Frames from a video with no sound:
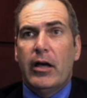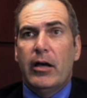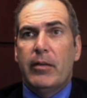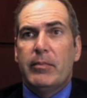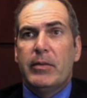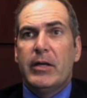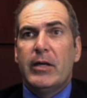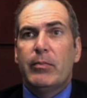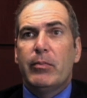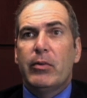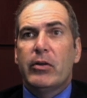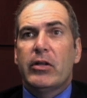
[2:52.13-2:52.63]

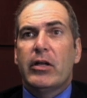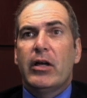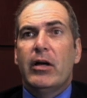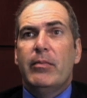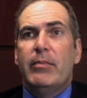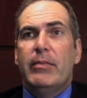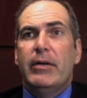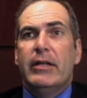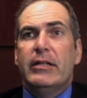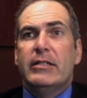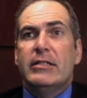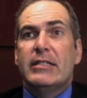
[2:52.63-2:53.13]
People
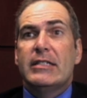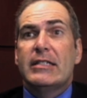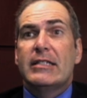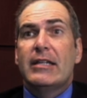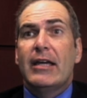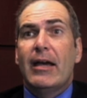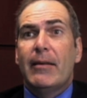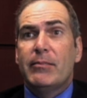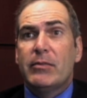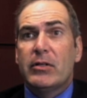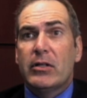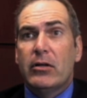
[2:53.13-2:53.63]
come in
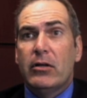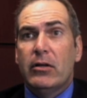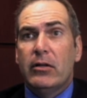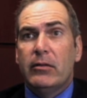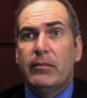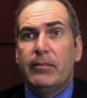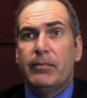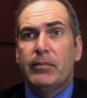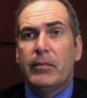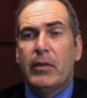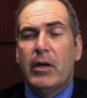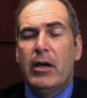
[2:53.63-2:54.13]
skeptical.
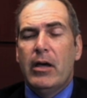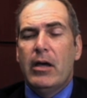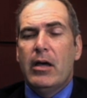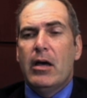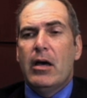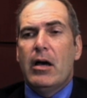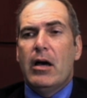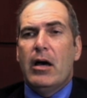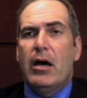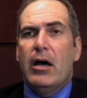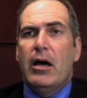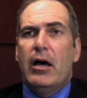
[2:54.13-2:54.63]

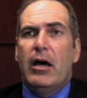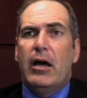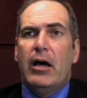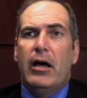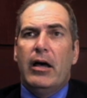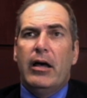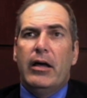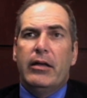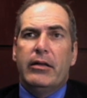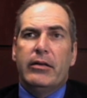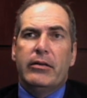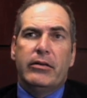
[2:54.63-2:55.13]

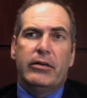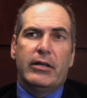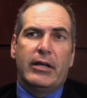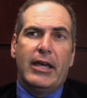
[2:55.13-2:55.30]
The